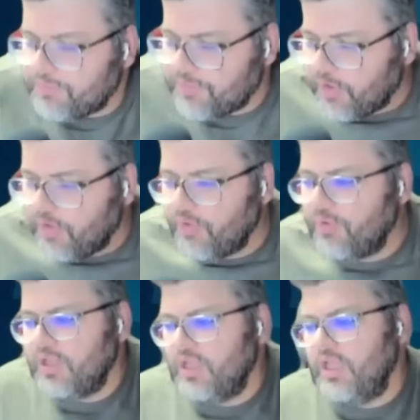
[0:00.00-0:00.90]

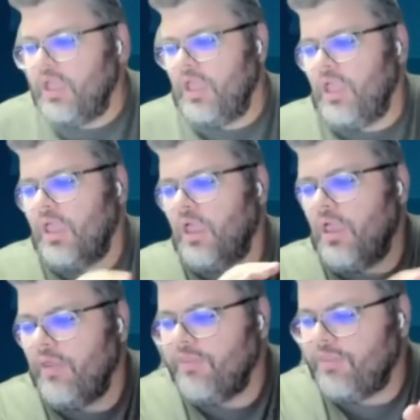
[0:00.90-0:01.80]
So
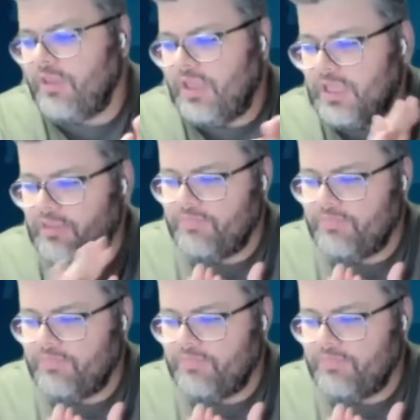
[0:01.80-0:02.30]
the